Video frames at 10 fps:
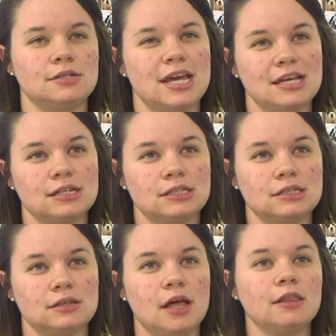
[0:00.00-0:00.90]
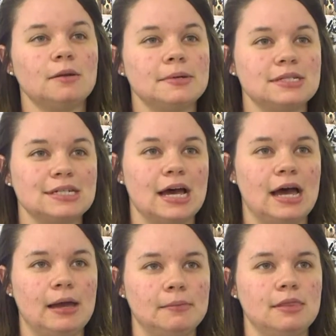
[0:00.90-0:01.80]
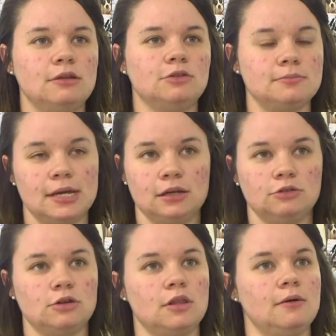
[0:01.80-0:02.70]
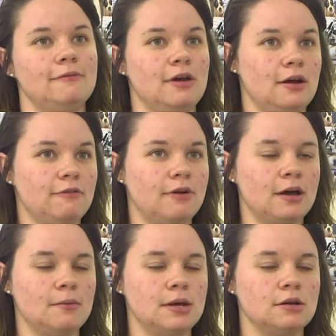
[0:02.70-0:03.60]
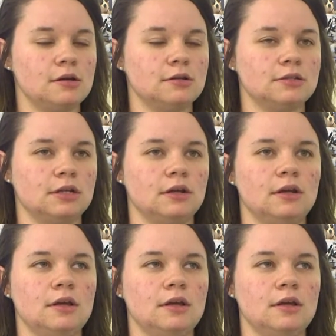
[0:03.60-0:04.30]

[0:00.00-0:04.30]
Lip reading: takes a little bit of time, and then just making sure that we verify winners and